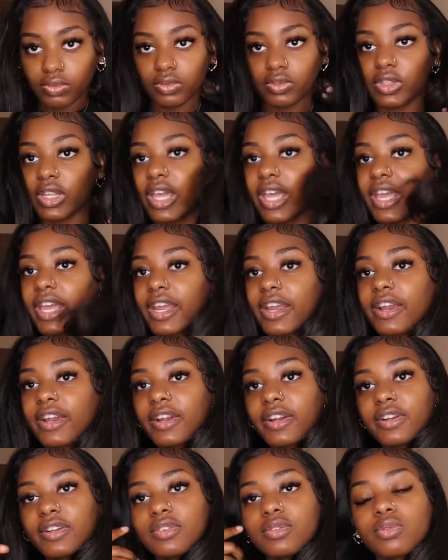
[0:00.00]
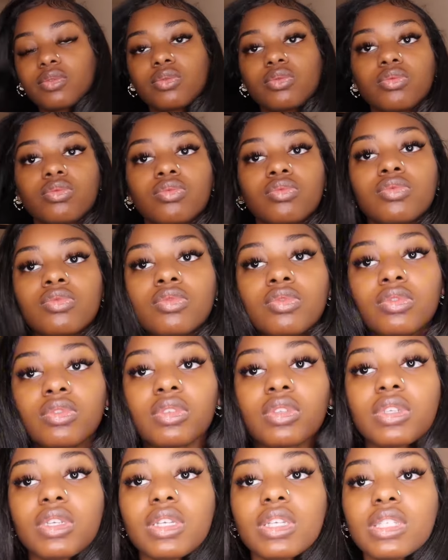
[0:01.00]
The hair,
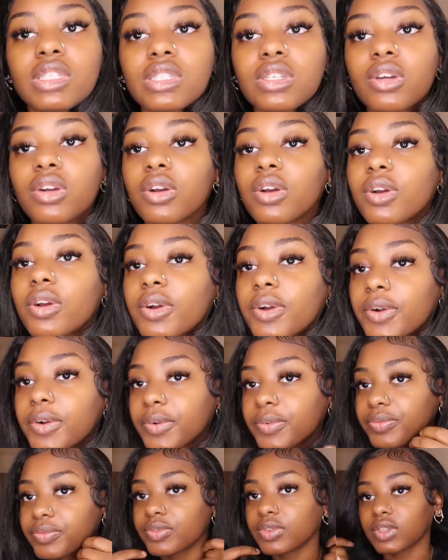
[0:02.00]
this curl.